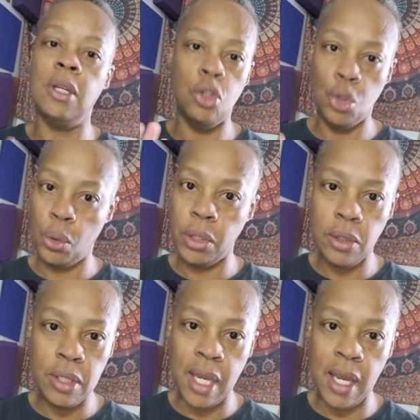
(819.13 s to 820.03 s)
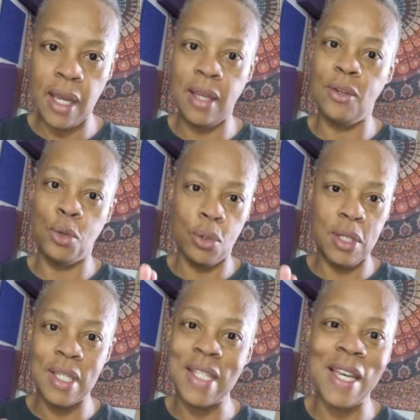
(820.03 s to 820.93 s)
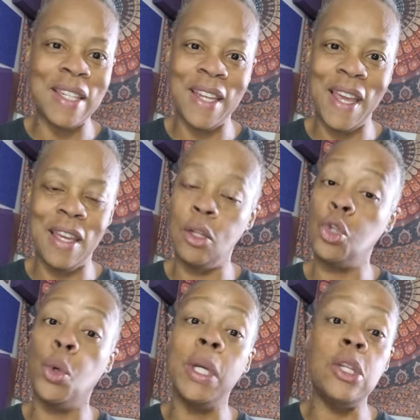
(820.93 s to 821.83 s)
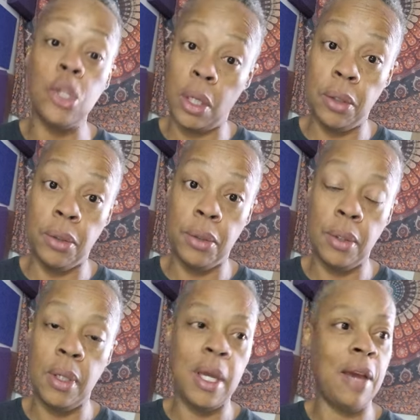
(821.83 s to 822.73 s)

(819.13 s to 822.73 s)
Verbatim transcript: Enjoy your day, enjoy your Sunday, enjoy each other.